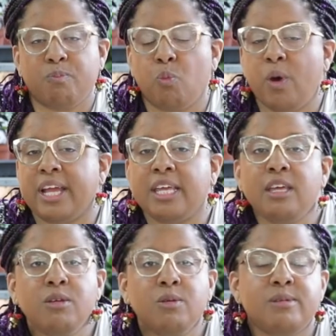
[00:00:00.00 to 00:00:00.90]
what I
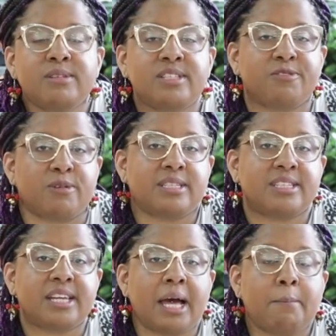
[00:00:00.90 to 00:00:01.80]
use, different
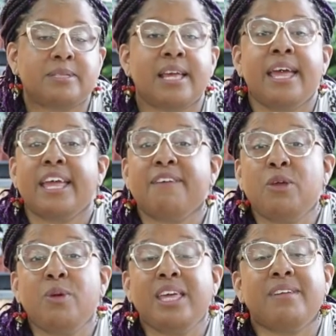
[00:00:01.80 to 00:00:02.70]
steps, if
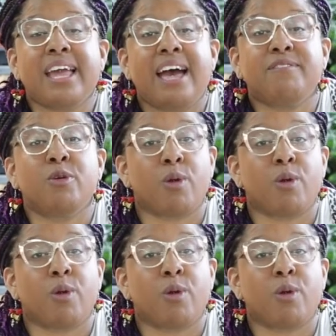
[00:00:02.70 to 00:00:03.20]
you even have your